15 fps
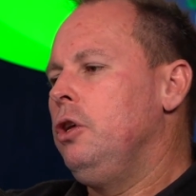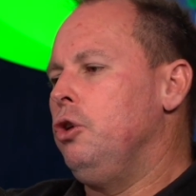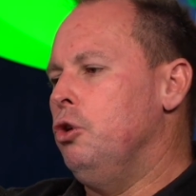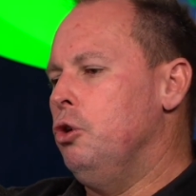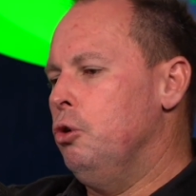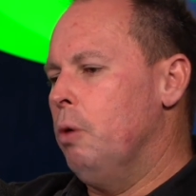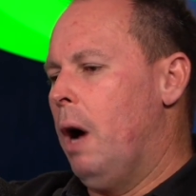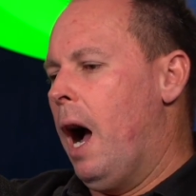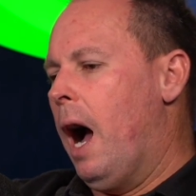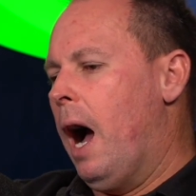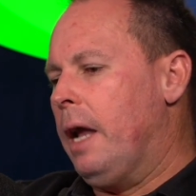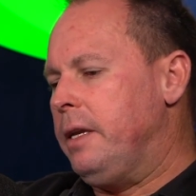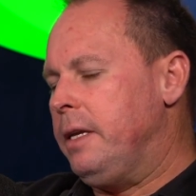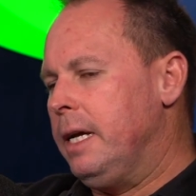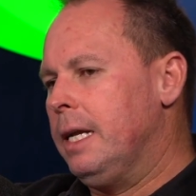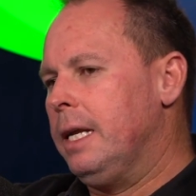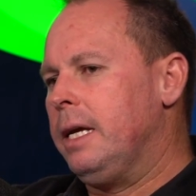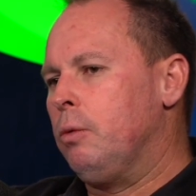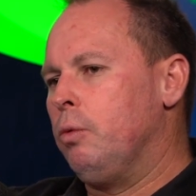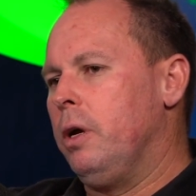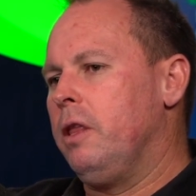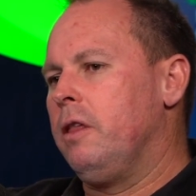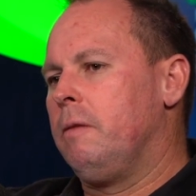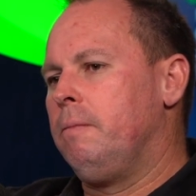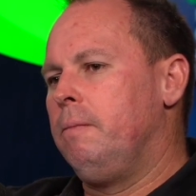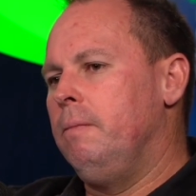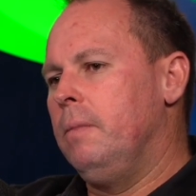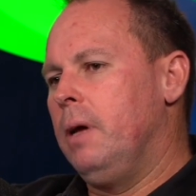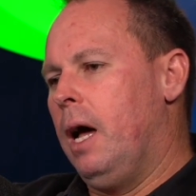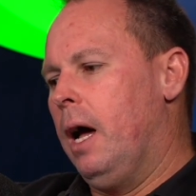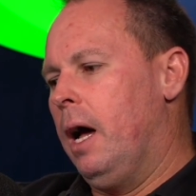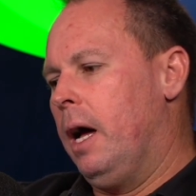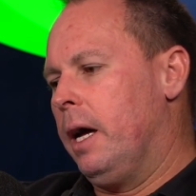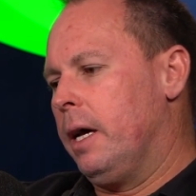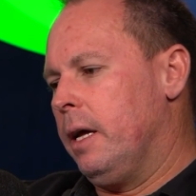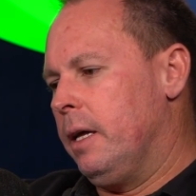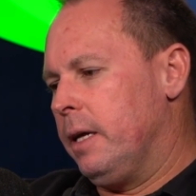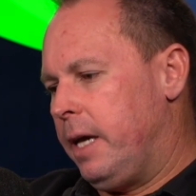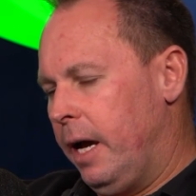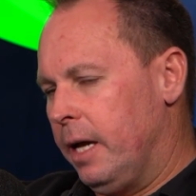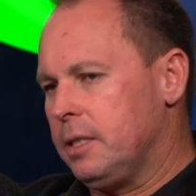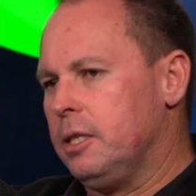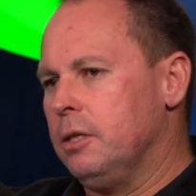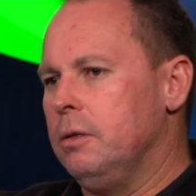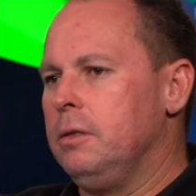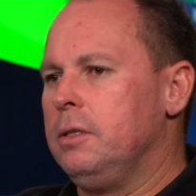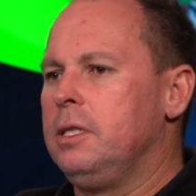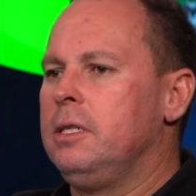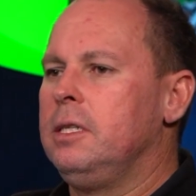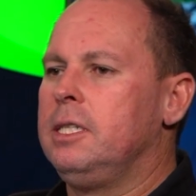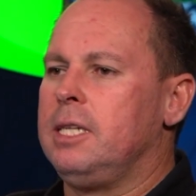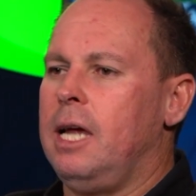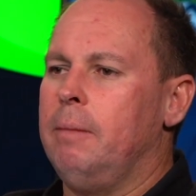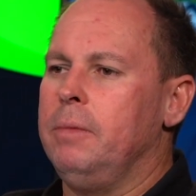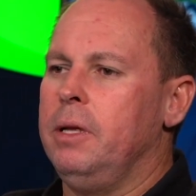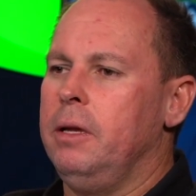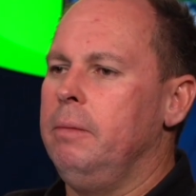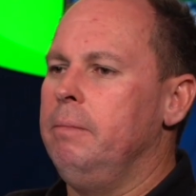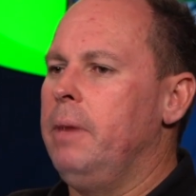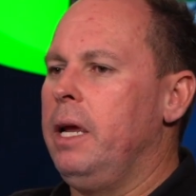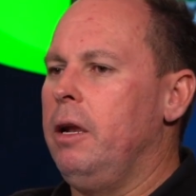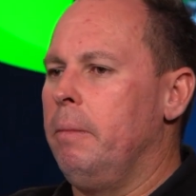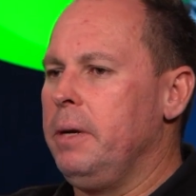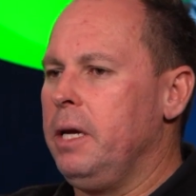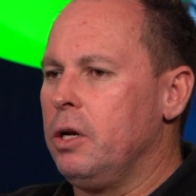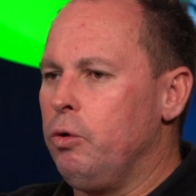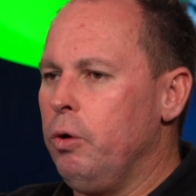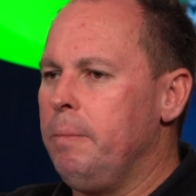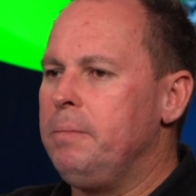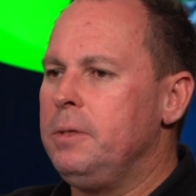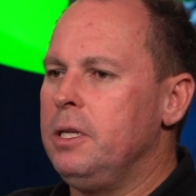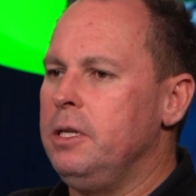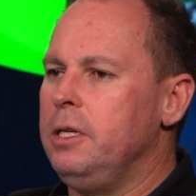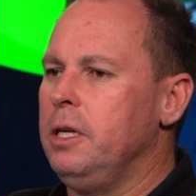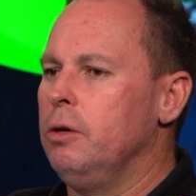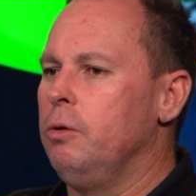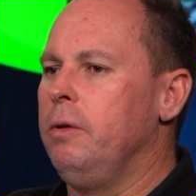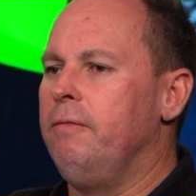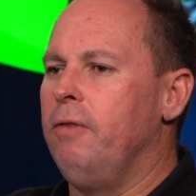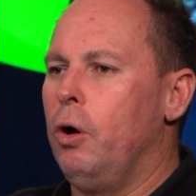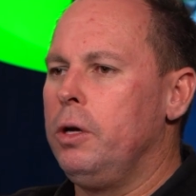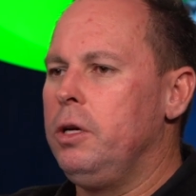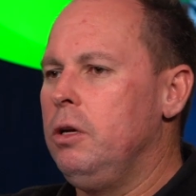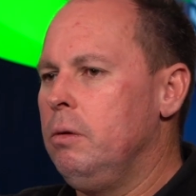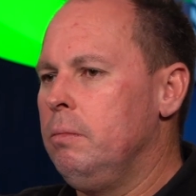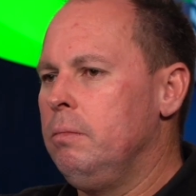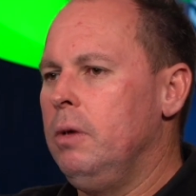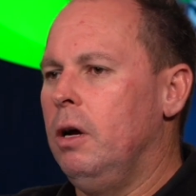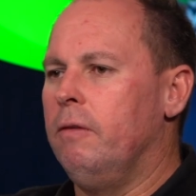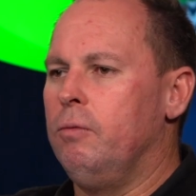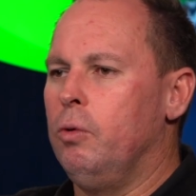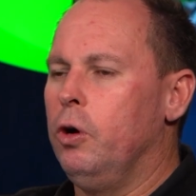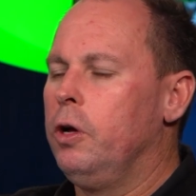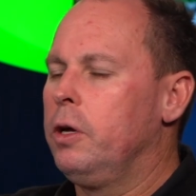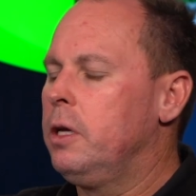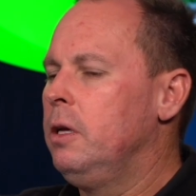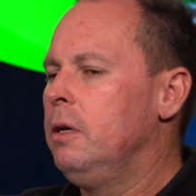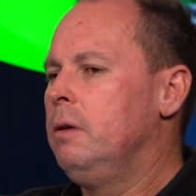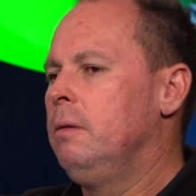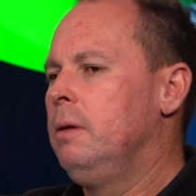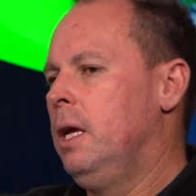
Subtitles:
You are dealing with councils, some that may not be equipped to deal with volume of work.